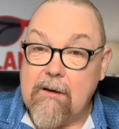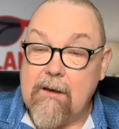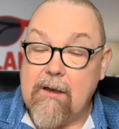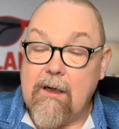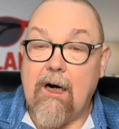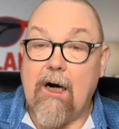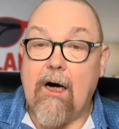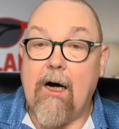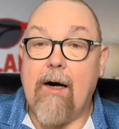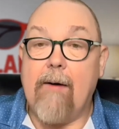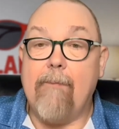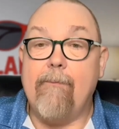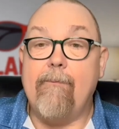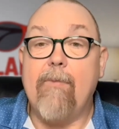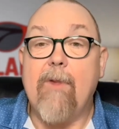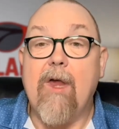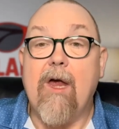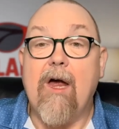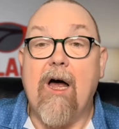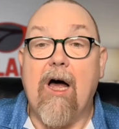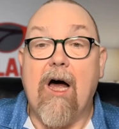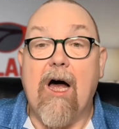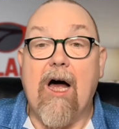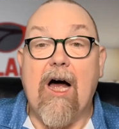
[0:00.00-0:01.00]
Um,
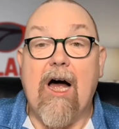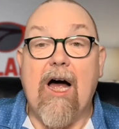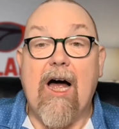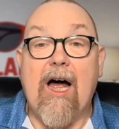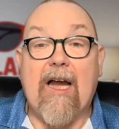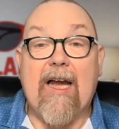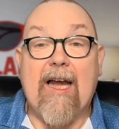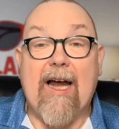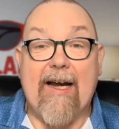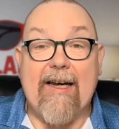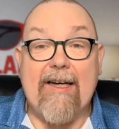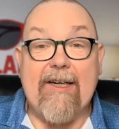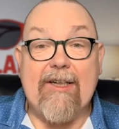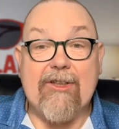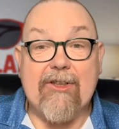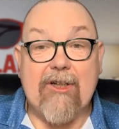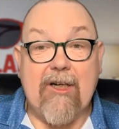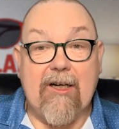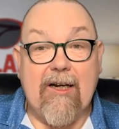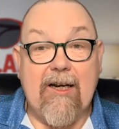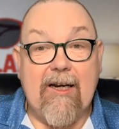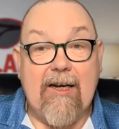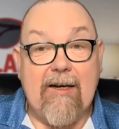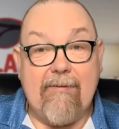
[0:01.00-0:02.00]

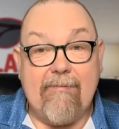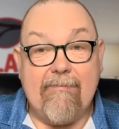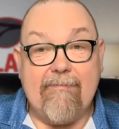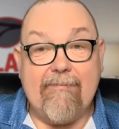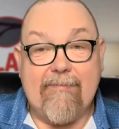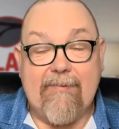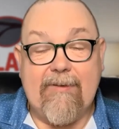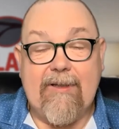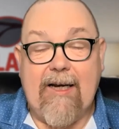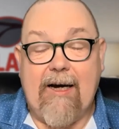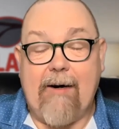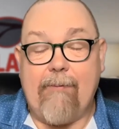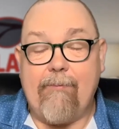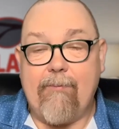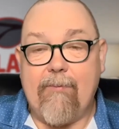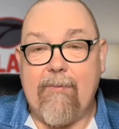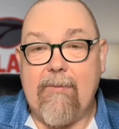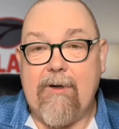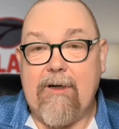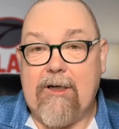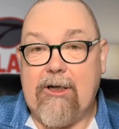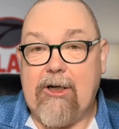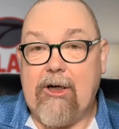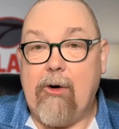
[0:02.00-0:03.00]
Occasionally, yeah,
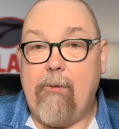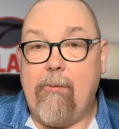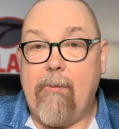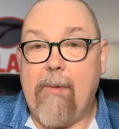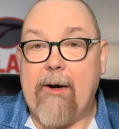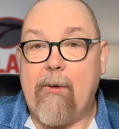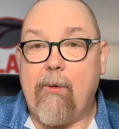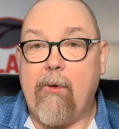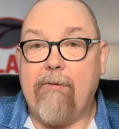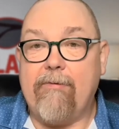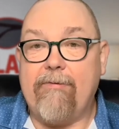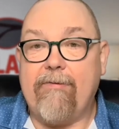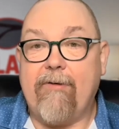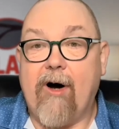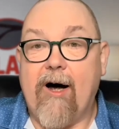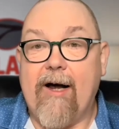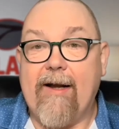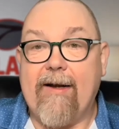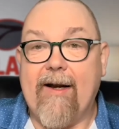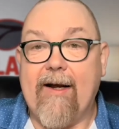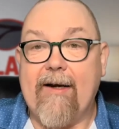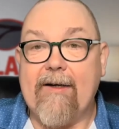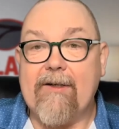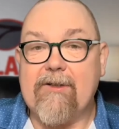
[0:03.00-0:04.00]
you may well
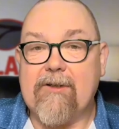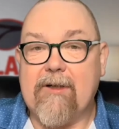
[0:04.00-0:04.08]
find that.